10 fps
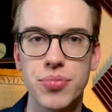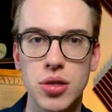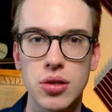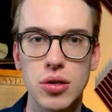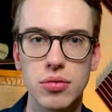You
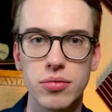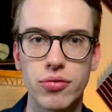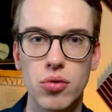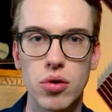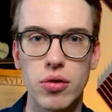know,
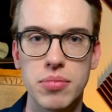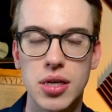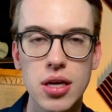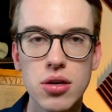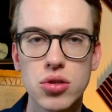for
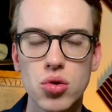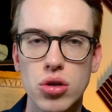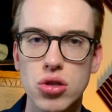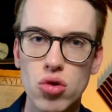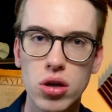beginners who are
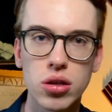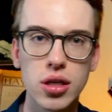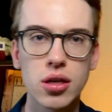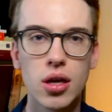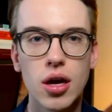
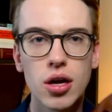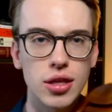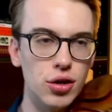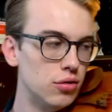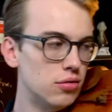struggling,
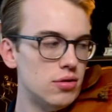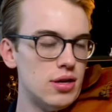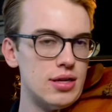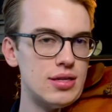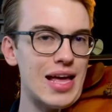they'll
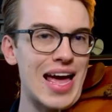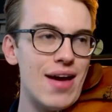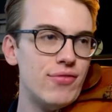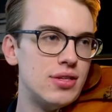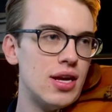have
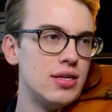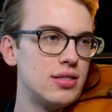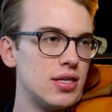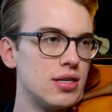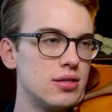a
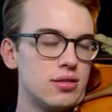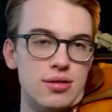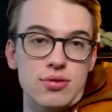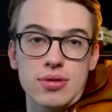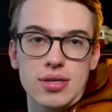tendency to
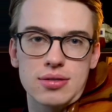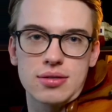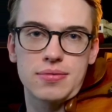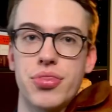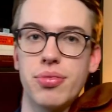do this.
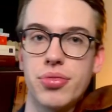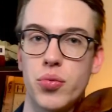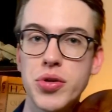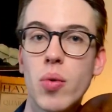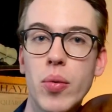The
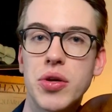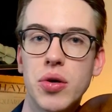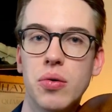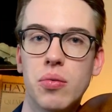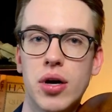reason why we
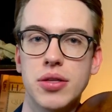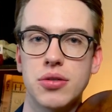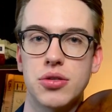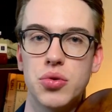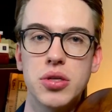don't want
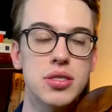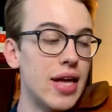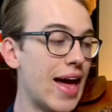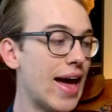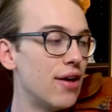students to
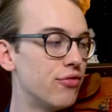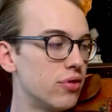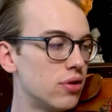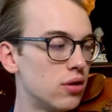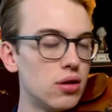have
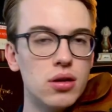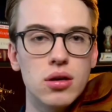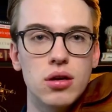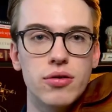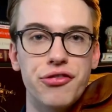
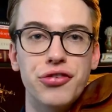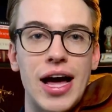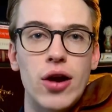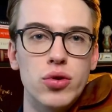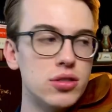
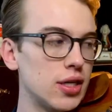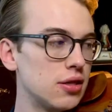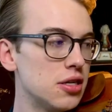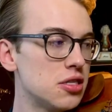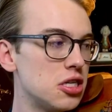flat wrists like
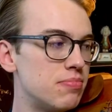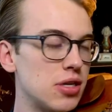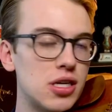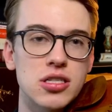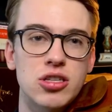this is
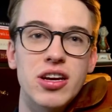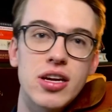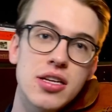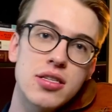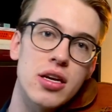because our
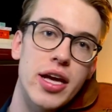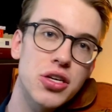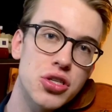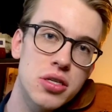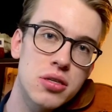
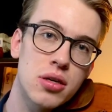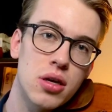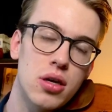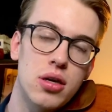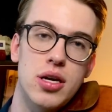intonation
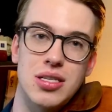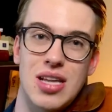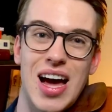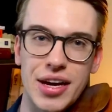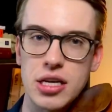is
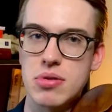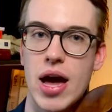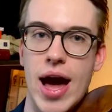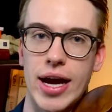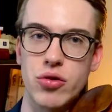not going to be
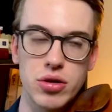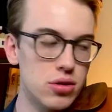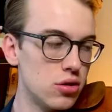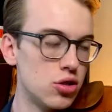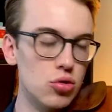accurate.
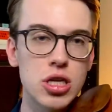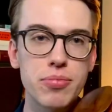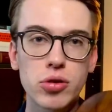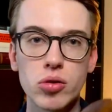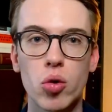So
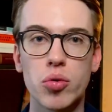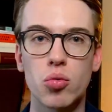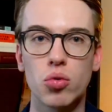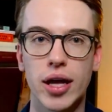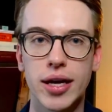typically what we
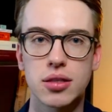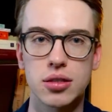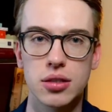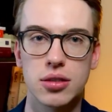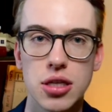like
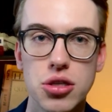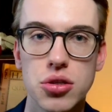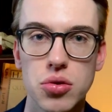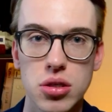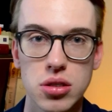to teach
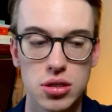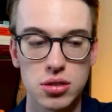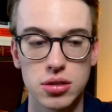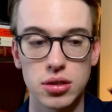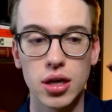students is
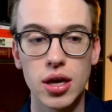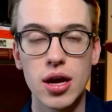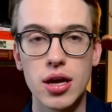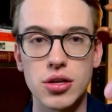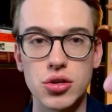to
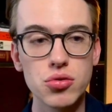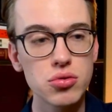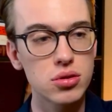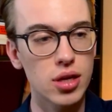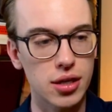
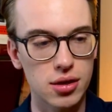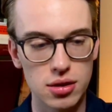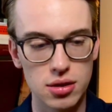use like